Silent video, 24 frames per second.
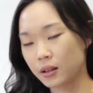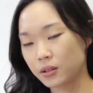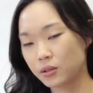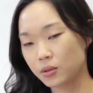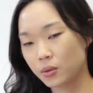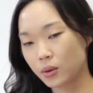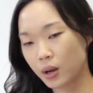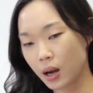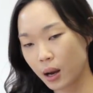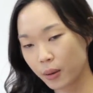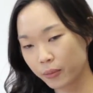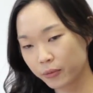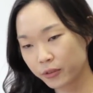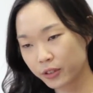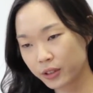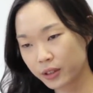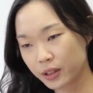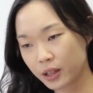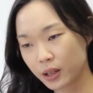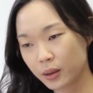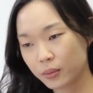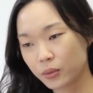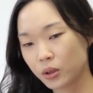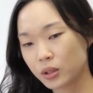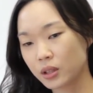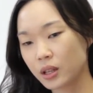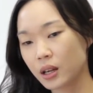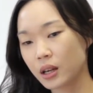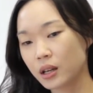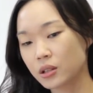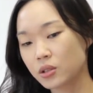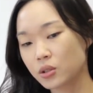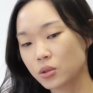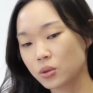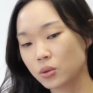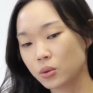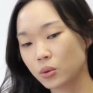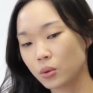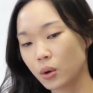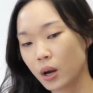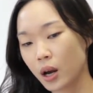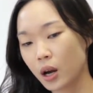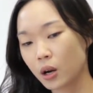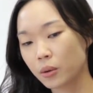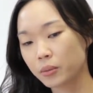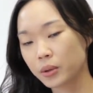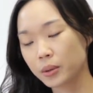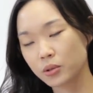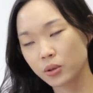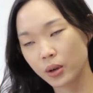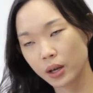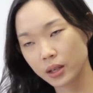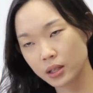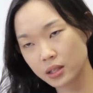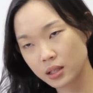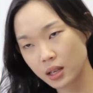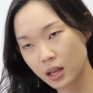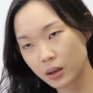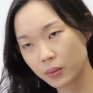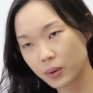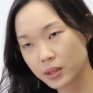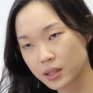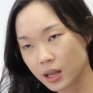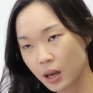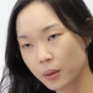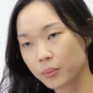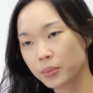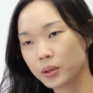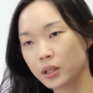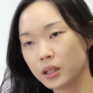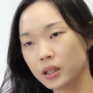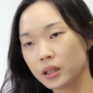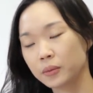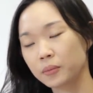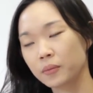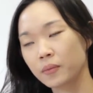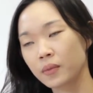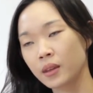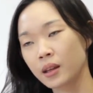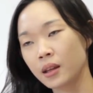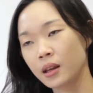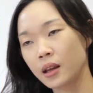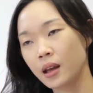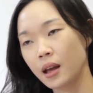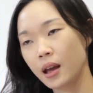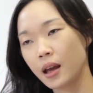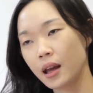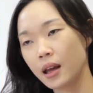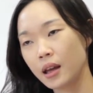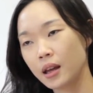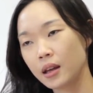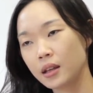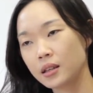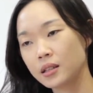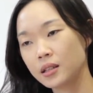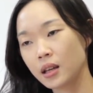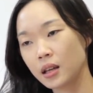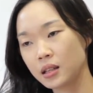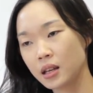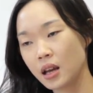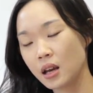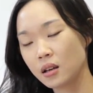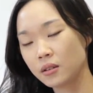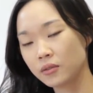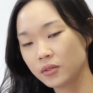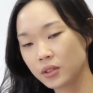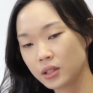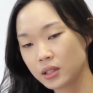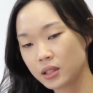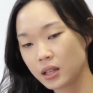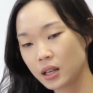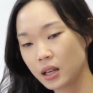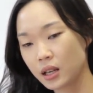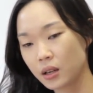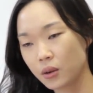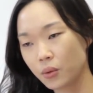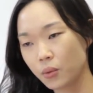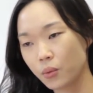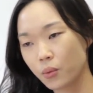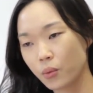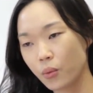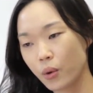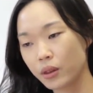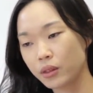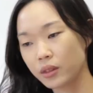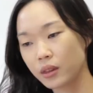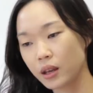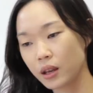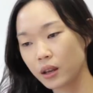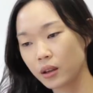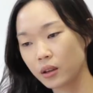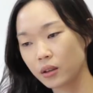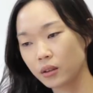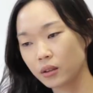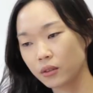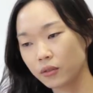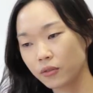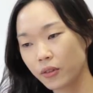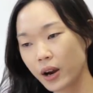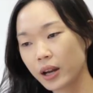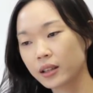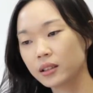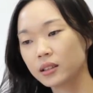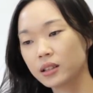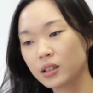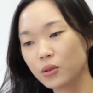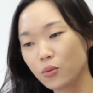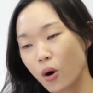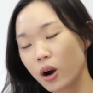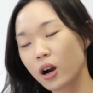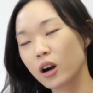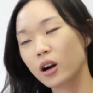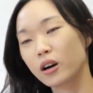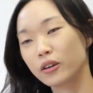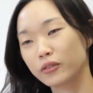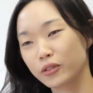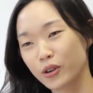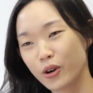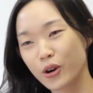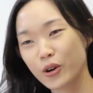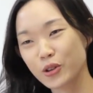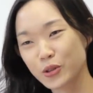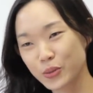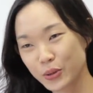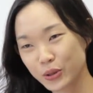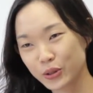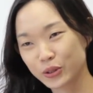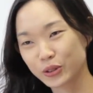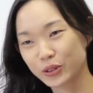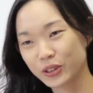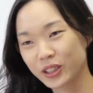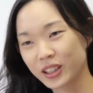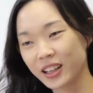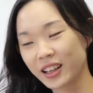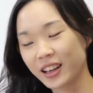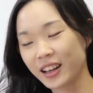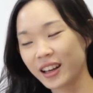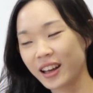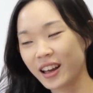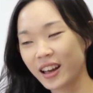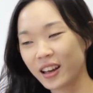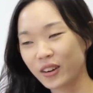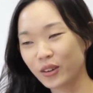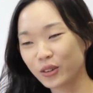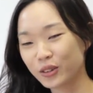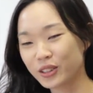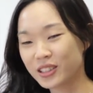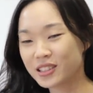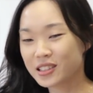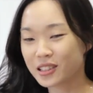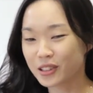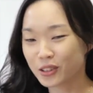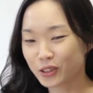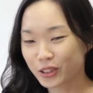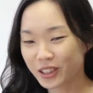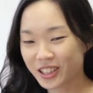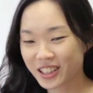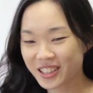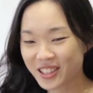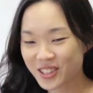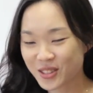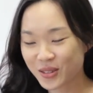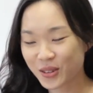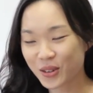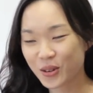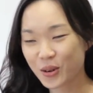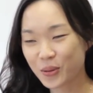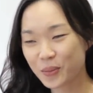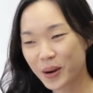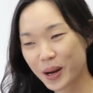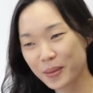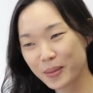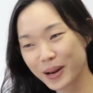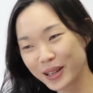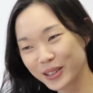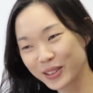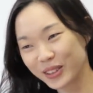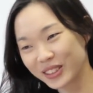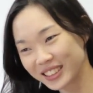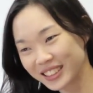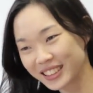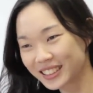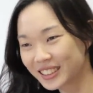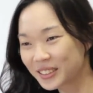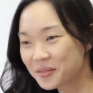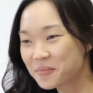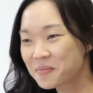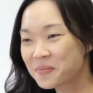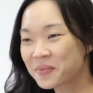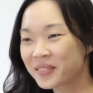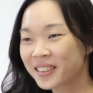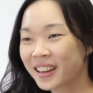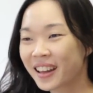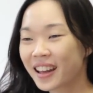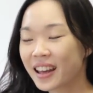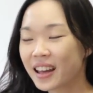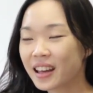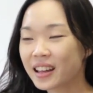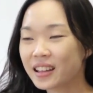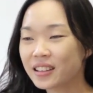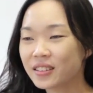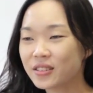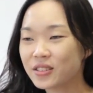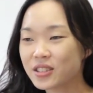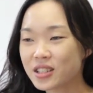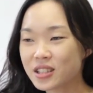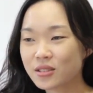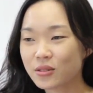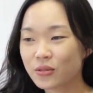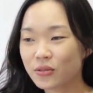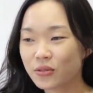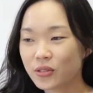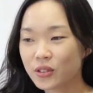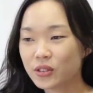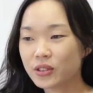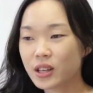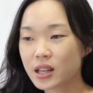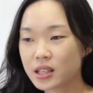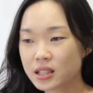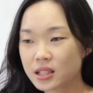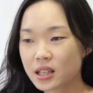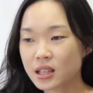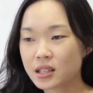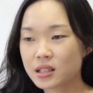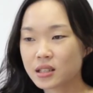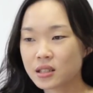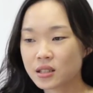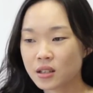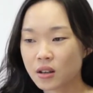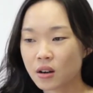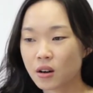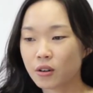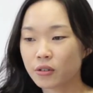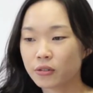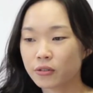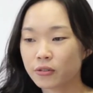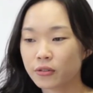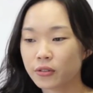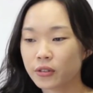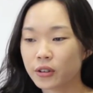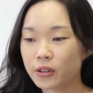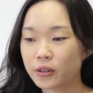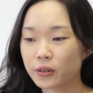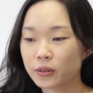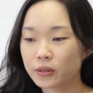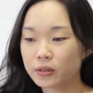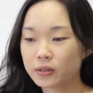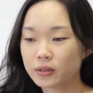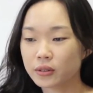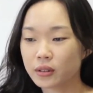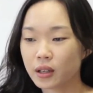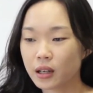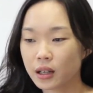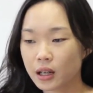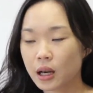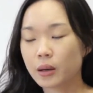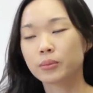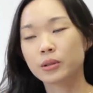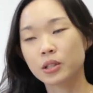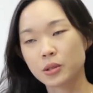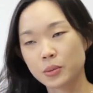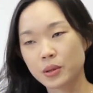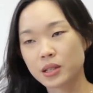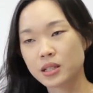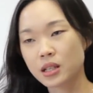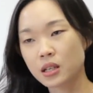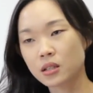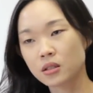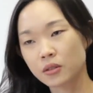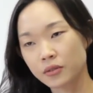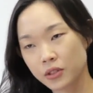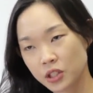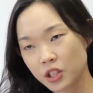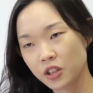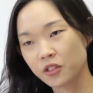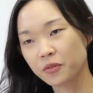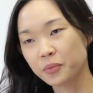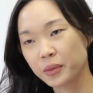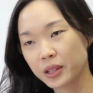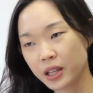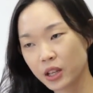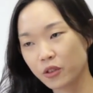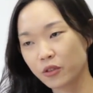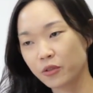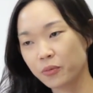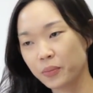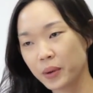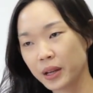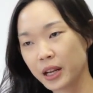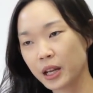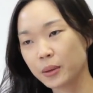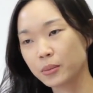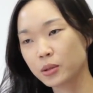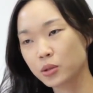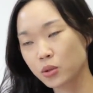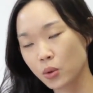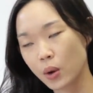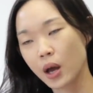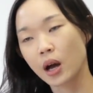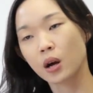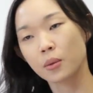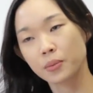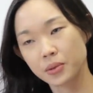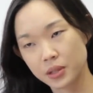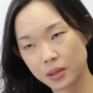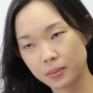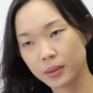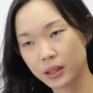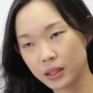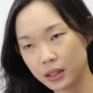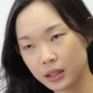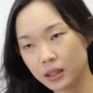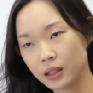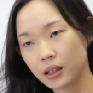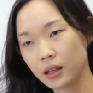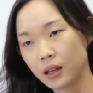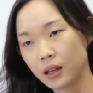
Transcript: comfort them. You're there to help them to understand what's happening. And at the end of the day, when they finally walk out of the hospital, and all these little kids will go, "Bye-bye, doctor," and you just feel that sense of accomplishment, a sense of achievement that you've been able to help somebody.